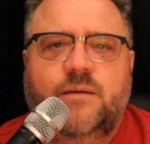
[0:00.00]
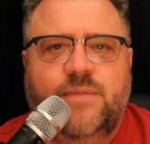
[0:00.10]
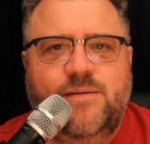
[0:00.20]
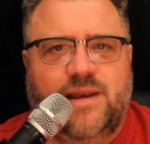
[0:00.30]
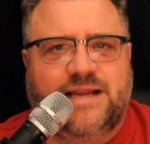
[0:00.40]

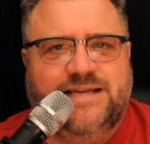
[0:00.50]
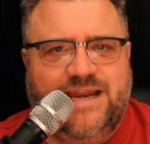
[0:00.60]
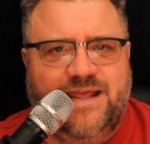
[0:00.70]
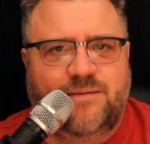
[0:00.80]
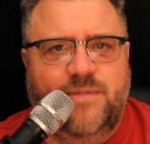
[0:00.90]
maybe like
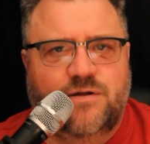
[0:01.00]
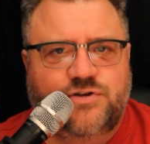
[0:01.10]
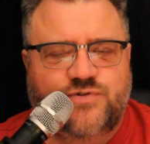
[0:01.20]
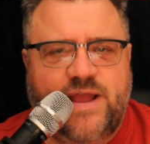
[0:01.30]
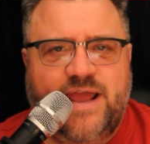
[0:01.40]
TD
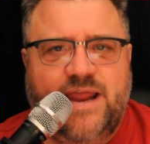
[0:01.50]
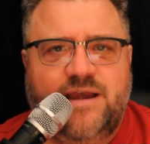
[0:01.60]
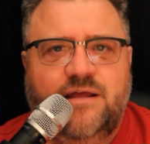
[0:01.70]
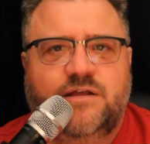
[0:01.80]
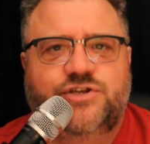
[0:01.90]
Ameritrade,